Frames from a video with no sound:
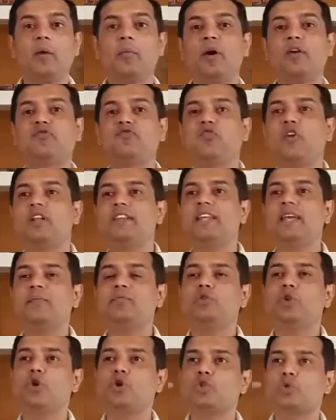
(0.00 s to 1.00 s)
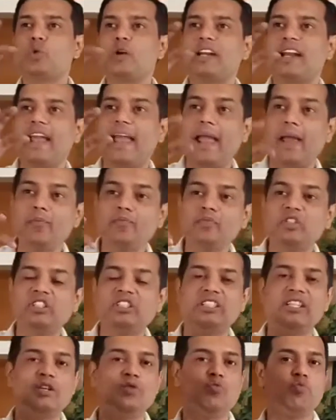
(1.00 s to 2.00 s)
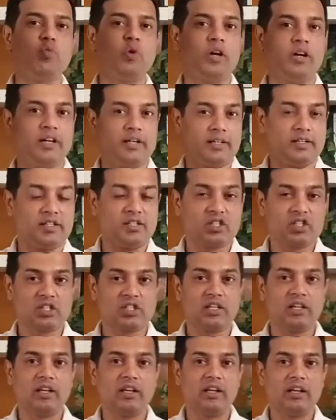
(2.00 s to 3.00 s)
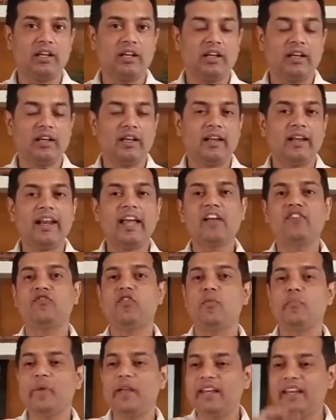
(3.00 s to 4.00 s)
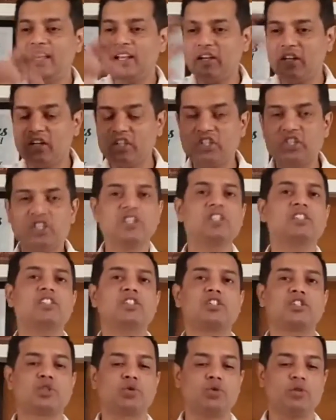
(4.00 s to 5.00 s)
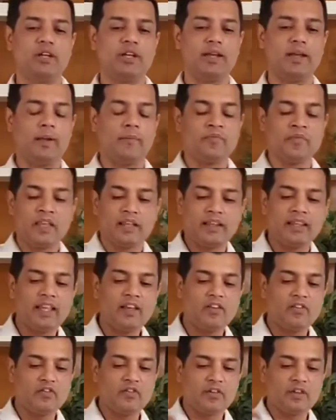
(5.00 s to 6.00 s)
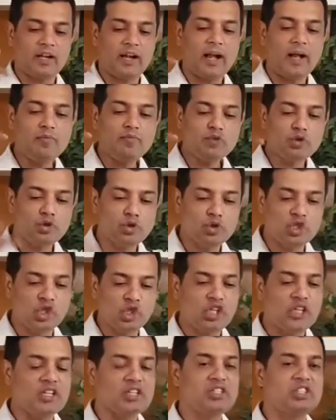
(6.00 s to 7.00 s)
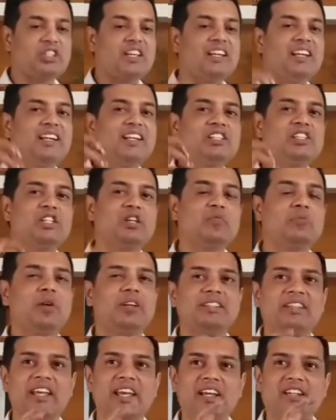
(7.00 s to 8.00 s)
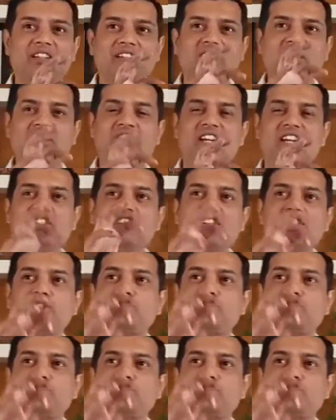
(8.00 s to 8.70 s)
But for them, those were empty words. Like for many Christians, it's today. They come to church, they listen, but these are